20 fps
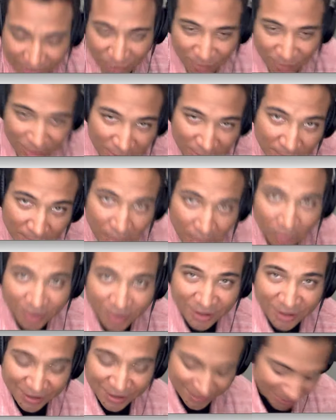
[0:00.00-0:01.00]
much
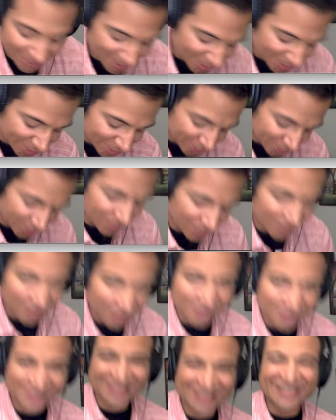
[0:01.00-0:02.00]
importance on showing
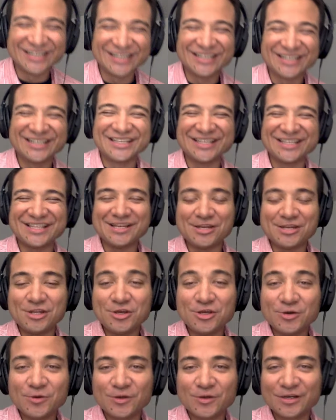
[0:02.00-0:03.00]
us the
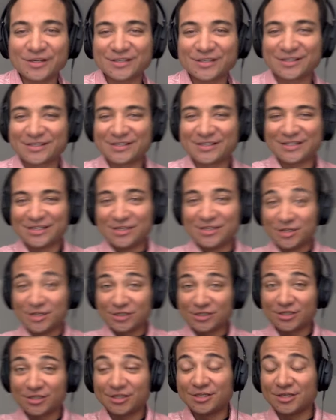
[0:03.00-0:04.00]
newest
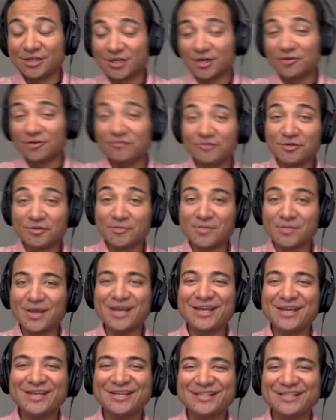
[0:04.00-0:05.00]
edition of the
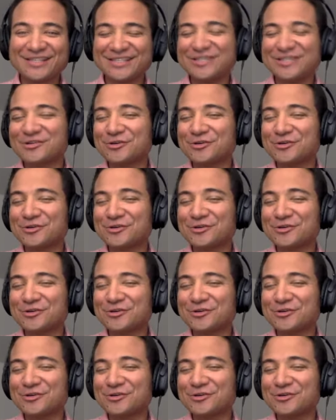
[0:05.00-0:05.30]
Mays Intro